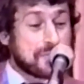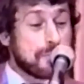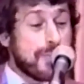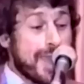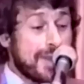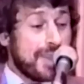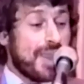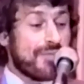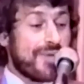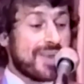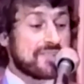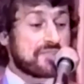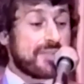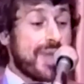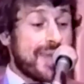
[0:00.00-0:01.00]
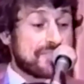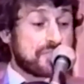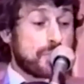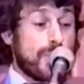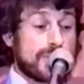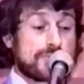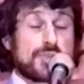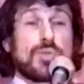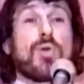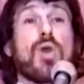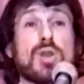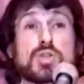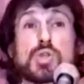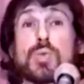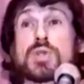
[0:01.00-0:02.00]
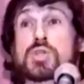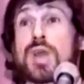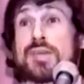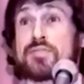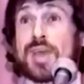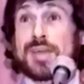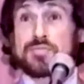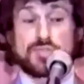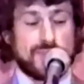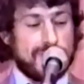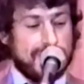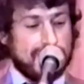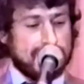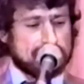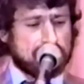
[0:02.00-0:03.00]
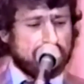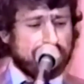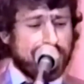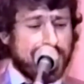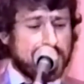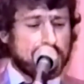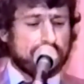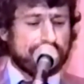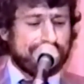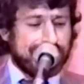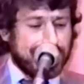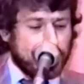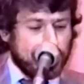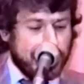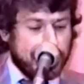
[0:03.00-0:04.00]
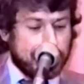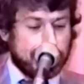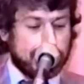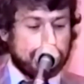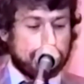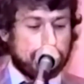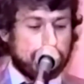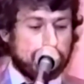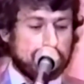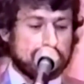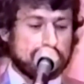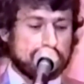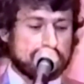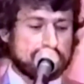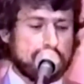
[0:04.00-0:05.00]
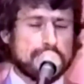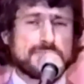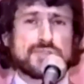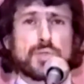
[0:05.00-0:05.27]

to many of us, that's what our Jewish identity is a vague feeling, some